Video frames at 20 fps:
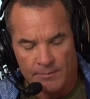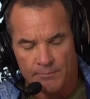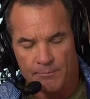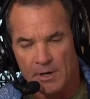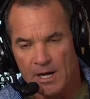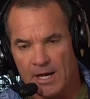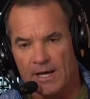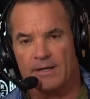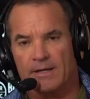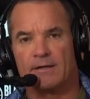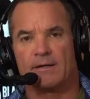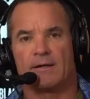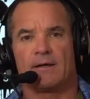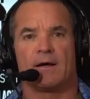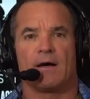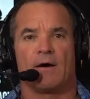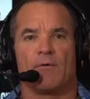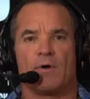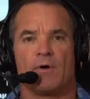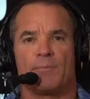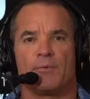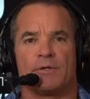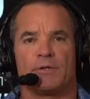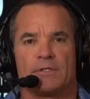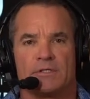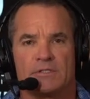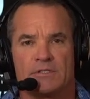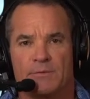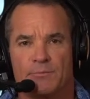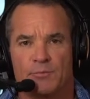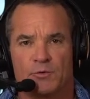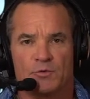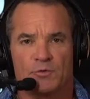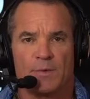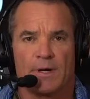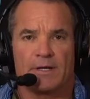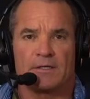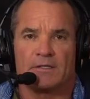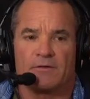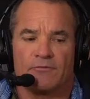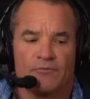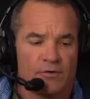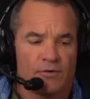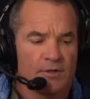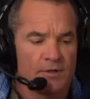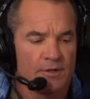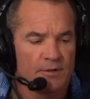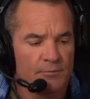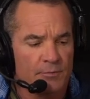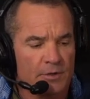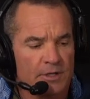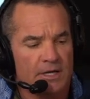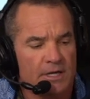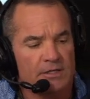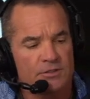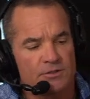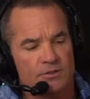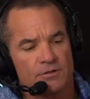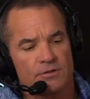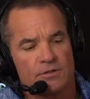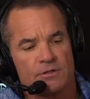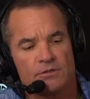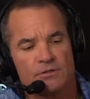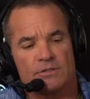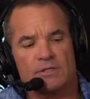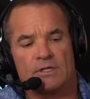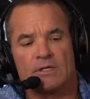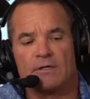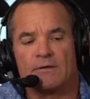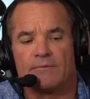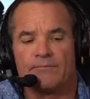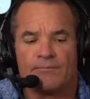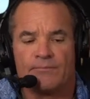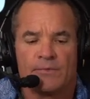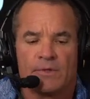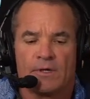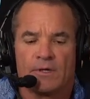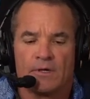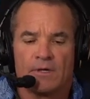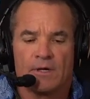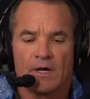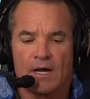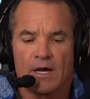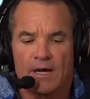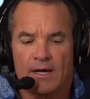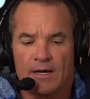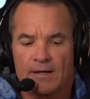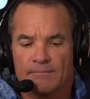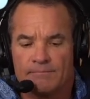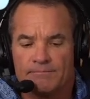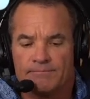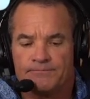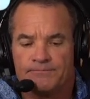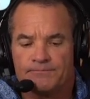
But I want to put this in perspective, because you're using a